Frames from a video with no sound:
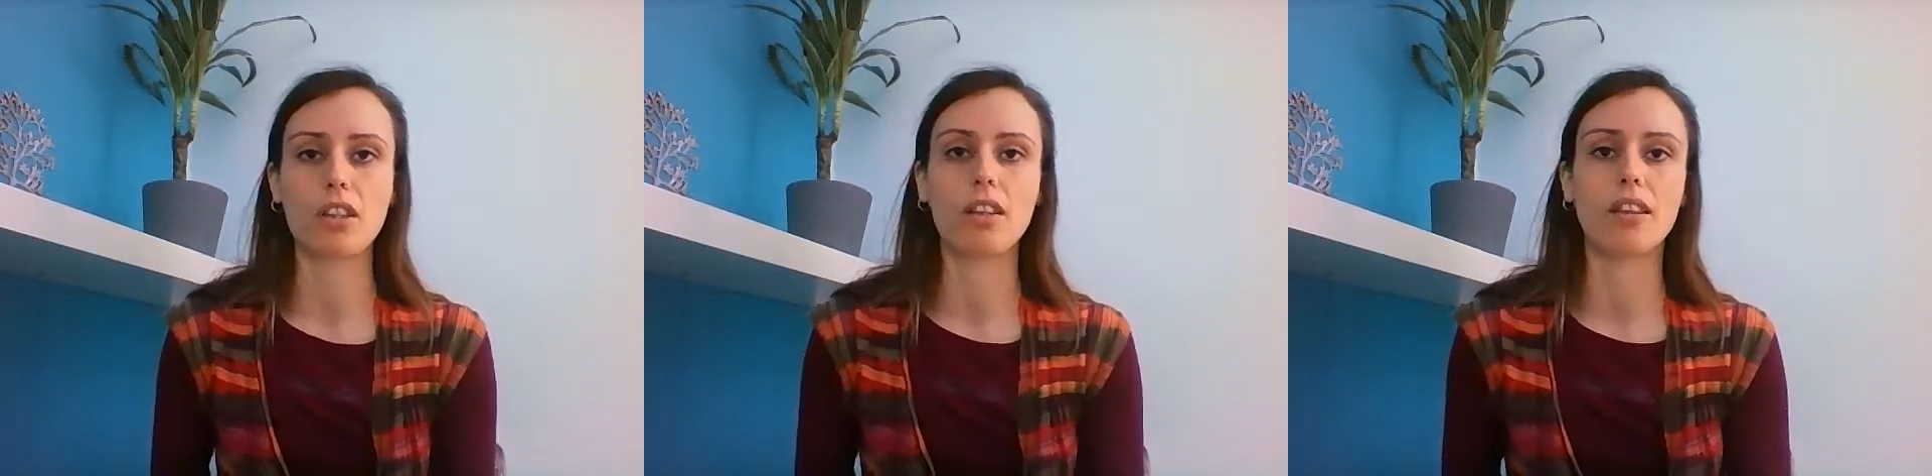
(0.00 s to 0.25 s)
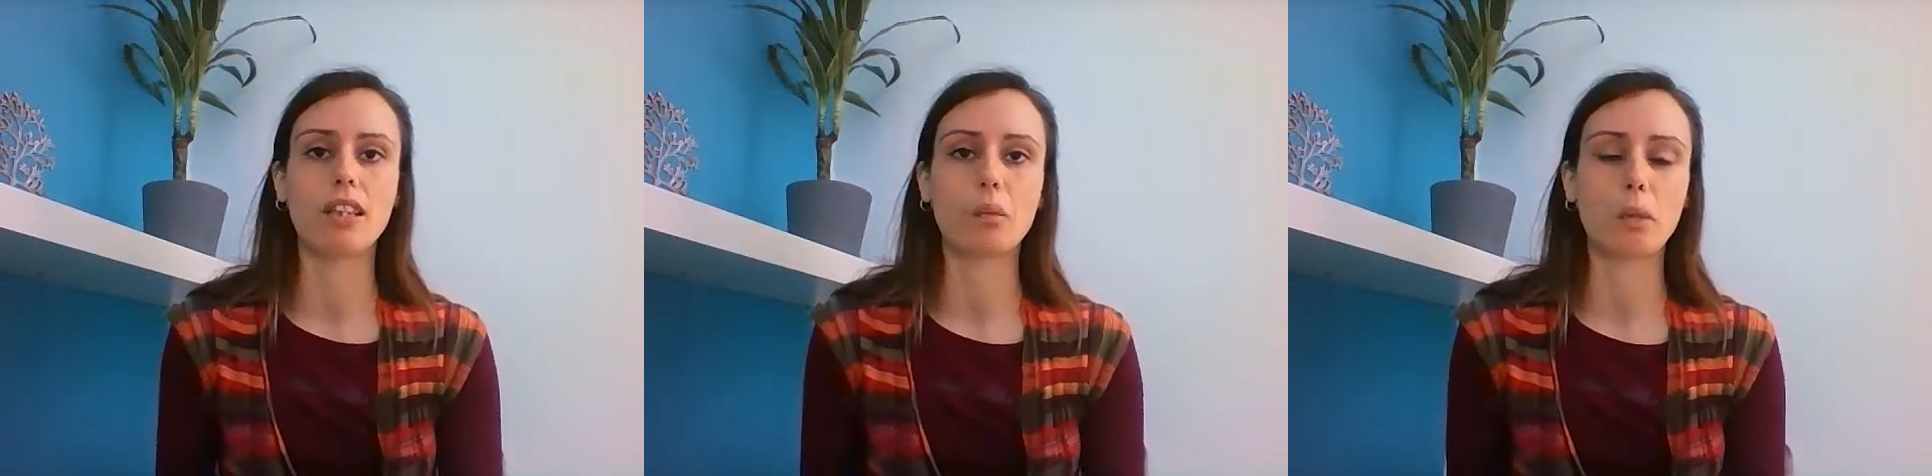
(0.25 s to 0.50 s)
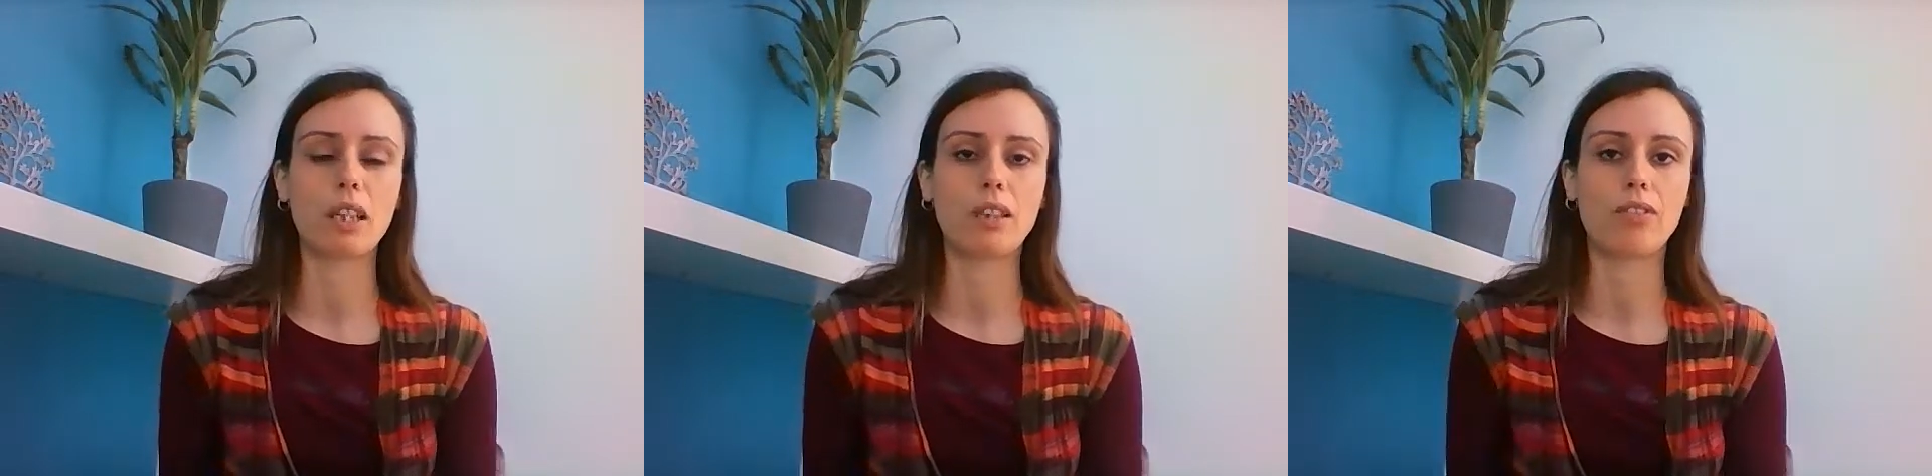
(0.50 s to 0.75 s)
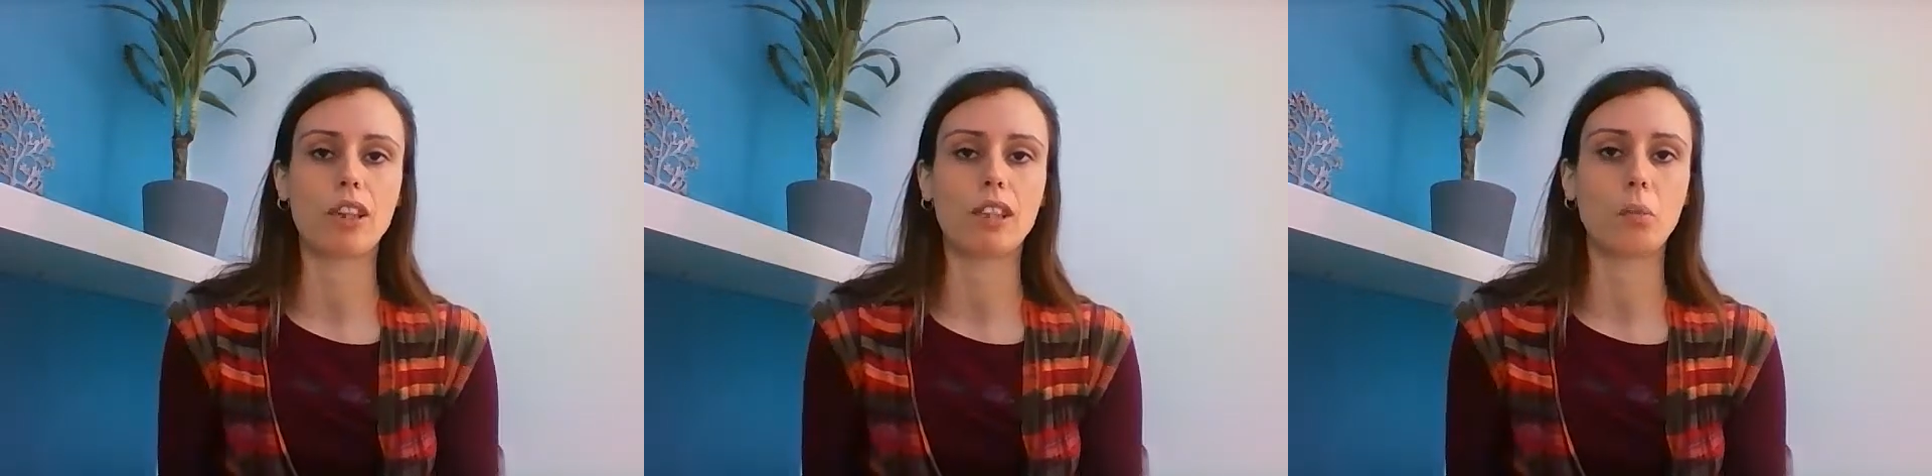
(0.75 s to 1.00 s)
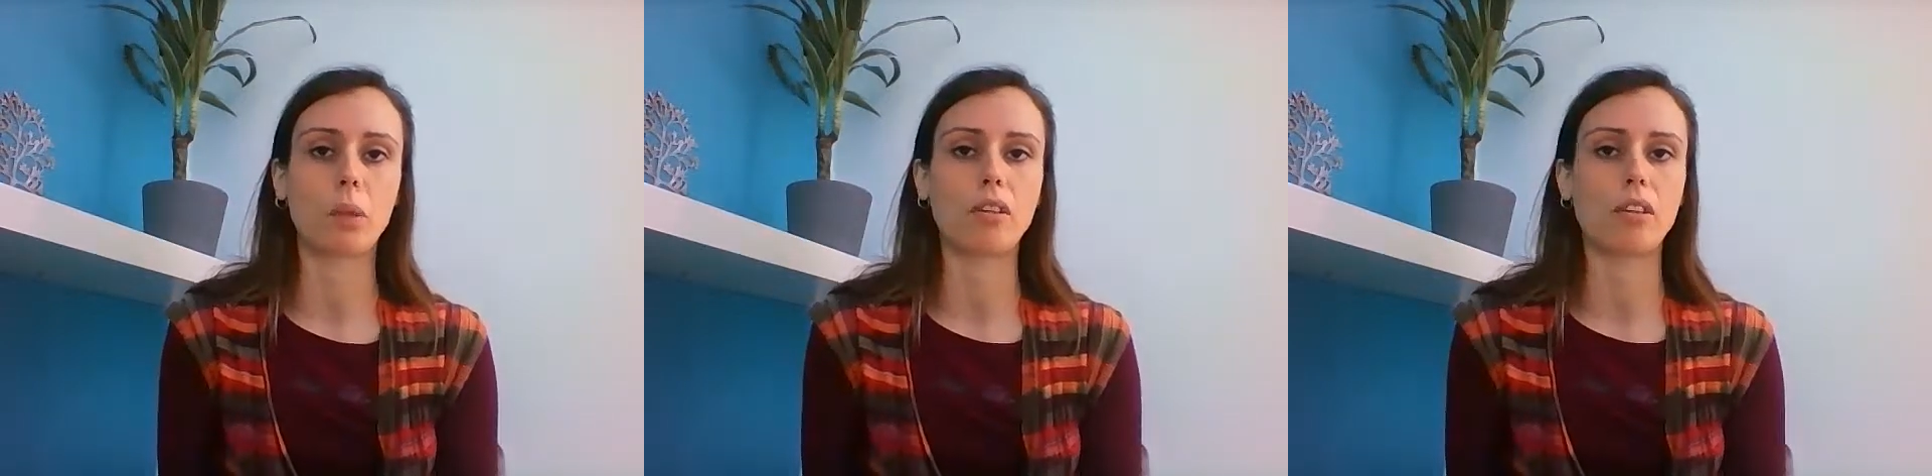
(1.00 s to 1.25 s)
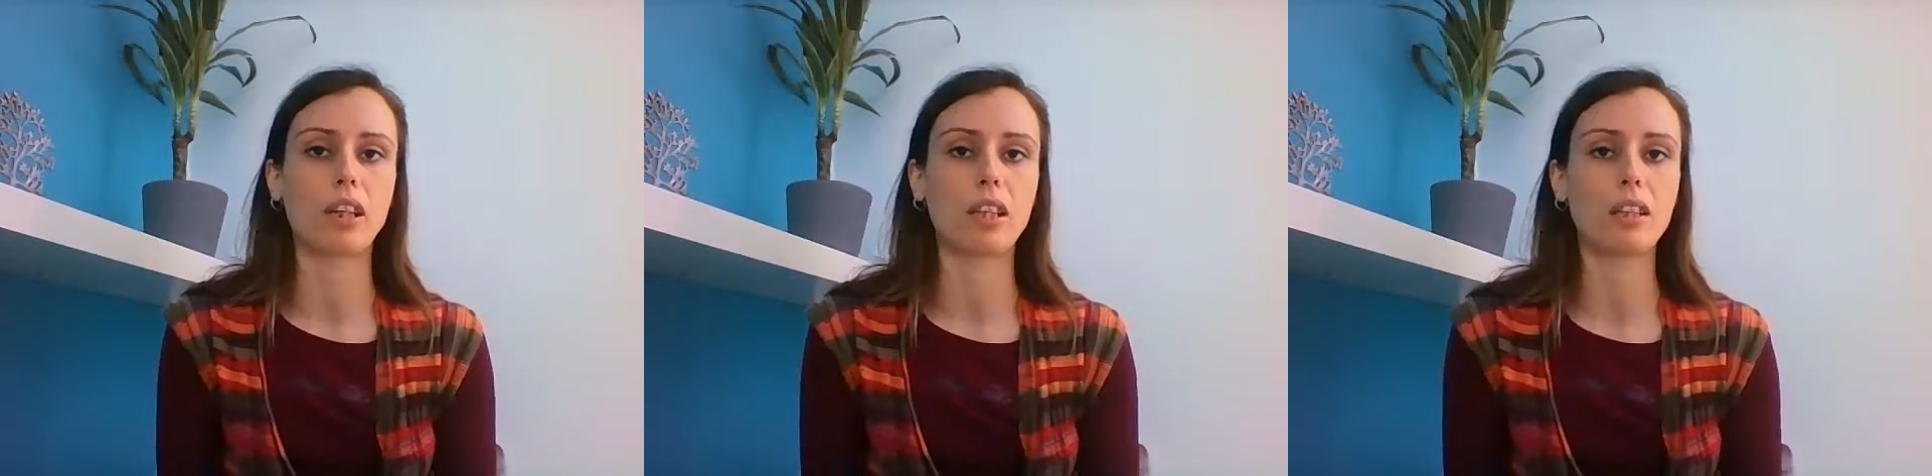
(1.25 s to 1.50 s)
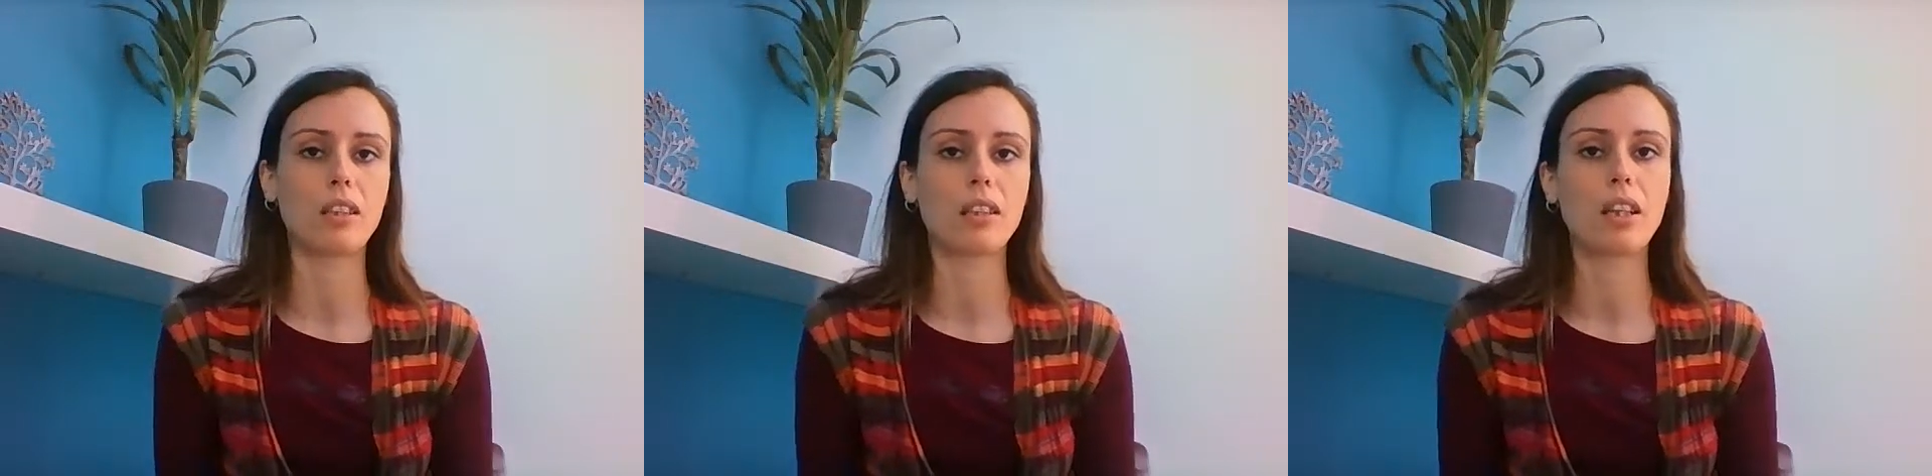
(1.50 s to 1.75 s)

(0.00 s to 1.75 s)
and this piece of experience,